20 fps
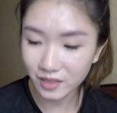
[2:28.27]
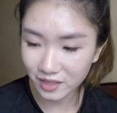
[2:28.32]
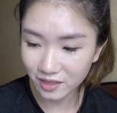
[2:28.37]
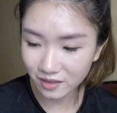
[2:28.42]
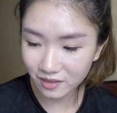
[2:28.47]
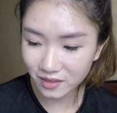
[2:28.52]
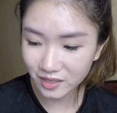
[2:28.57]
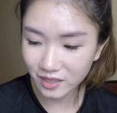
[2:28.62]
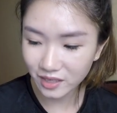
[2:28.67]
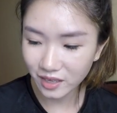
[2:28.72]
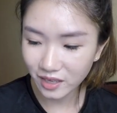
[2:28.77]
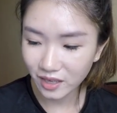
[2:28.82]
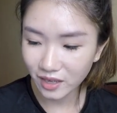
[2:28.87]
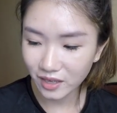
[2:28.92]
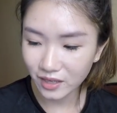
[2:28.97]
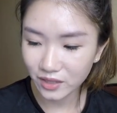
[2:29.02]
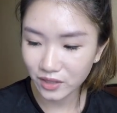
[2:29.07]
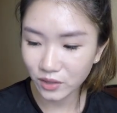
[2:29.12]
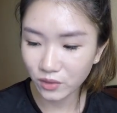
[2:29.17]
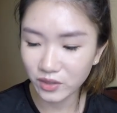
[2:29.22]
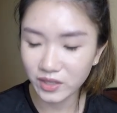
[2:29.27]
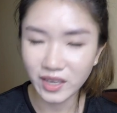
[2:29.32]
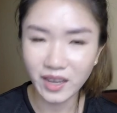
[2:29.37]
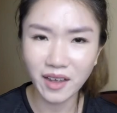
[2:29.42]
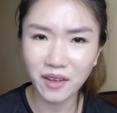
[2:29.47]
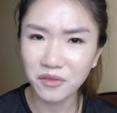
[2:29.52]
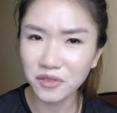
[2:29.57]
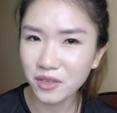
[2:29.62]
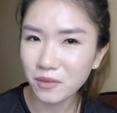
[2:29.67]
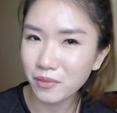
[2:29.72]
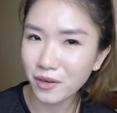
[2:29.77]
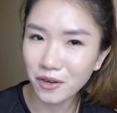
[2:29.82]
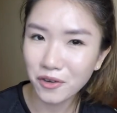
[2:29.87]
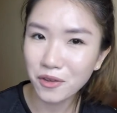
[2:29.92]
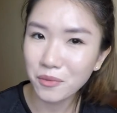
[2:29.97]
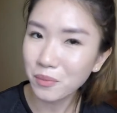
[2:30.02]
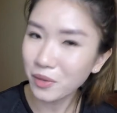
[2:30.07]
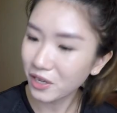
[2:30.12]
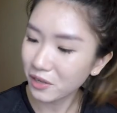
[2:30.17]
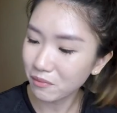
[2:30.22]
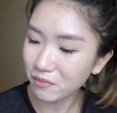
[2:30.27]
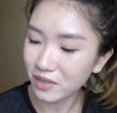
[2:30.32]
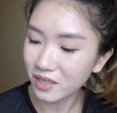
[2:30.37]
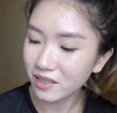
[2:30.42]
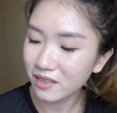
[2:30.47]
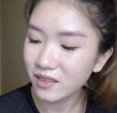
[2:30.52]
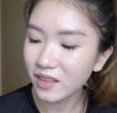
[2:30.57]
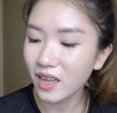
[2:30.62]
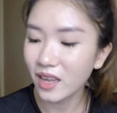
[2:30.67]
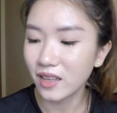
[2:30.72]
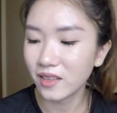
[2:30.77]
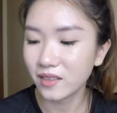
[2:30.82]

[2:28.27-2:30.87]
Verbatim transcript: Tint. So it's an elderberry pigment.